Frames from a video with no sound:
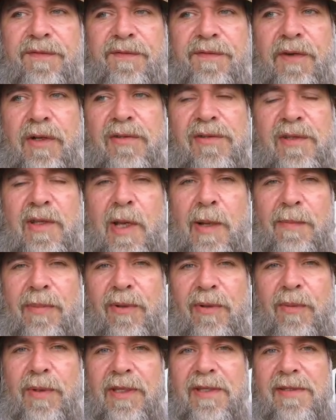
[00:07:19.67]
first
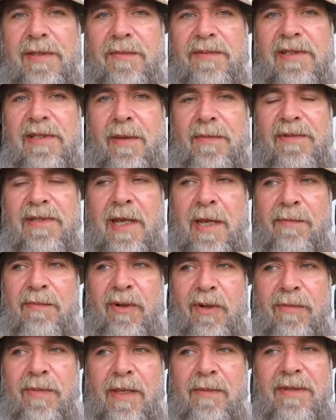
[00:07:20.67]
couple of weeks of
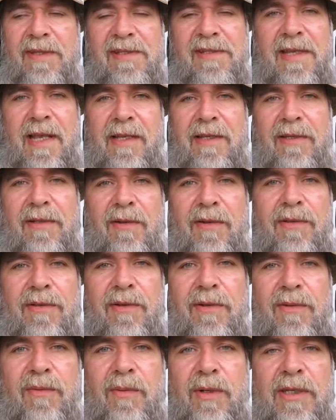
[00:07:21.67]
September, maybe second or
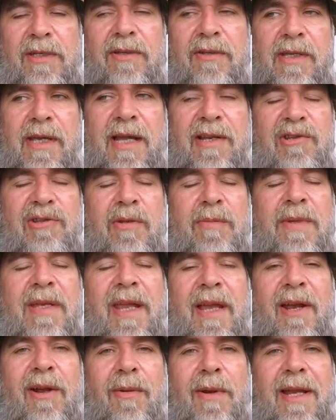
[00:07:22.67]
third week, you guys should be
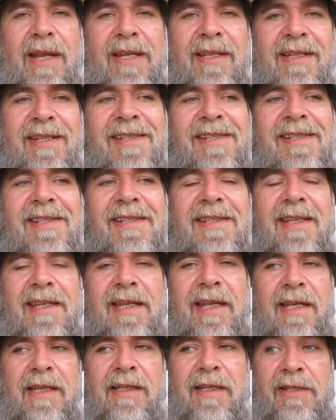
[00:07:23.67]
aerating and
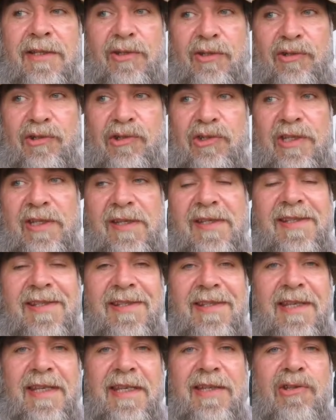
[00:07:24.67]
seeding. And your sh-
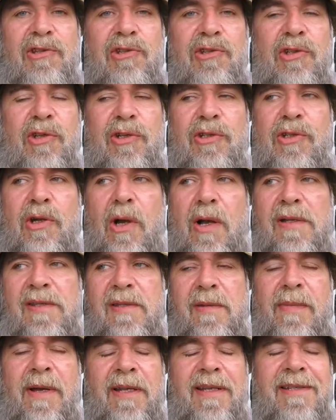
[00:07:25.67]
seed should cost
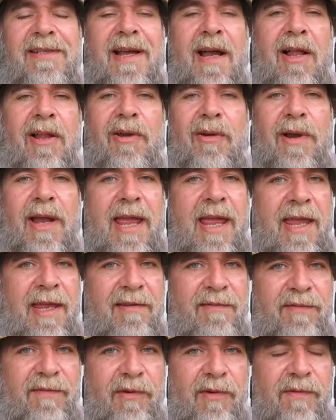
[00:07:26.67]
about a dollar a
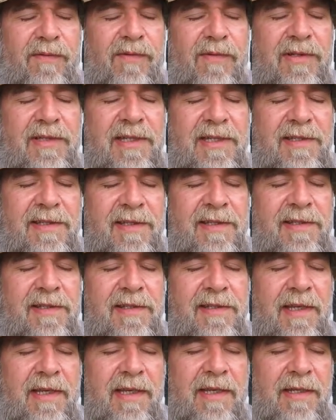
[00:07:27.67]
handful for decent
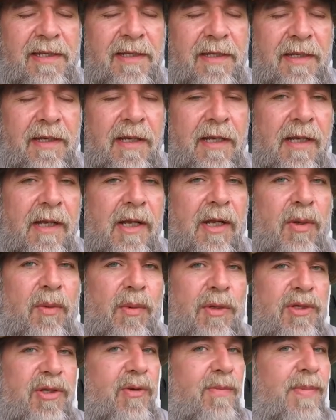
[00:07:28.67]
seed.
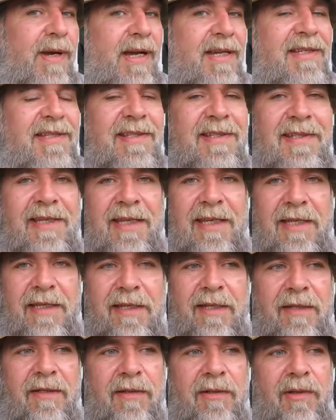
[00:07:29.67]
When you buy
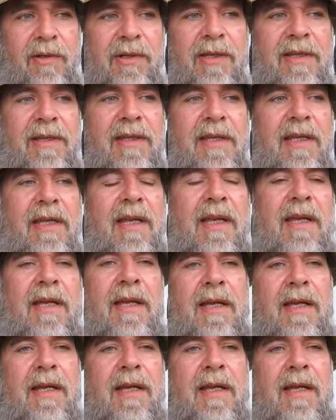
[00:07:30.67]
seed, look at the